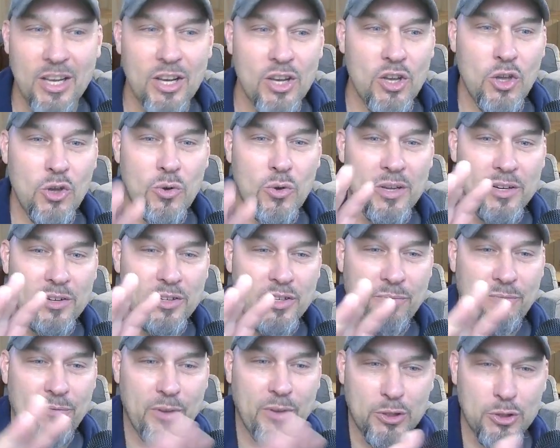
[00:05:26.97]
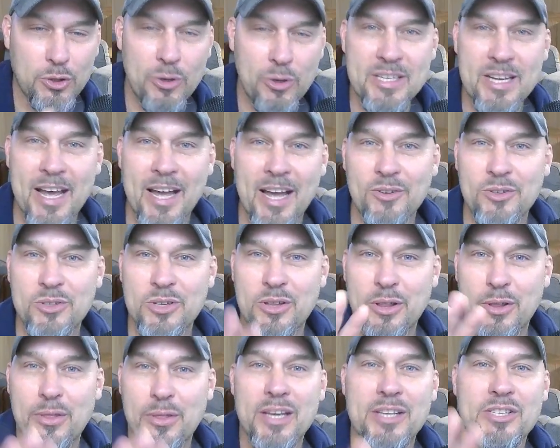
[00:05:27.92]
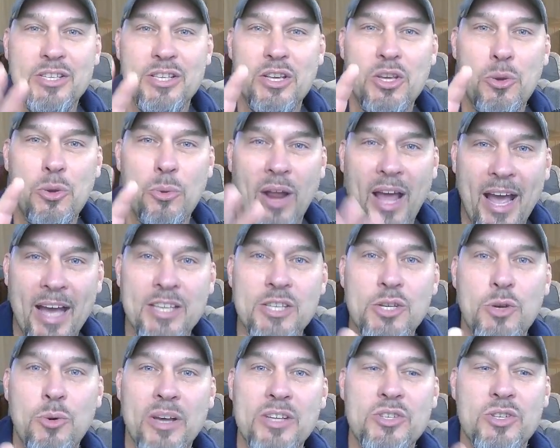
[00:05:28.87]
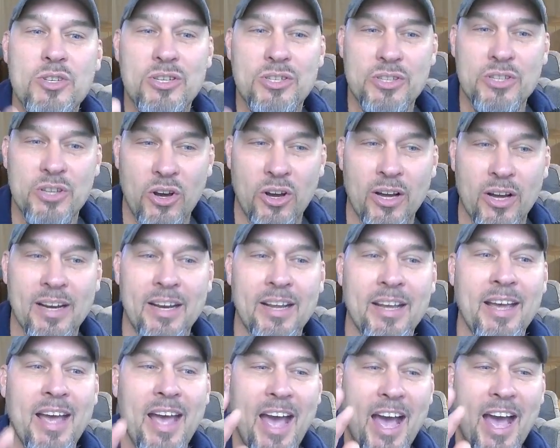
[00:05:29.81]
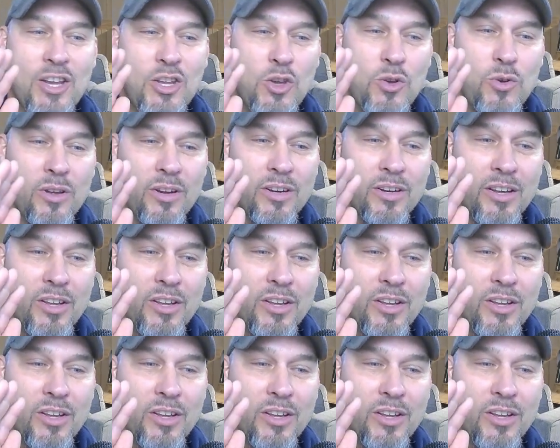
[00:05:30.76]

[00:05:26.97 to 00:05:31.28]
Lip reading: you can filter it down to the things that you want to ask questions on, and you can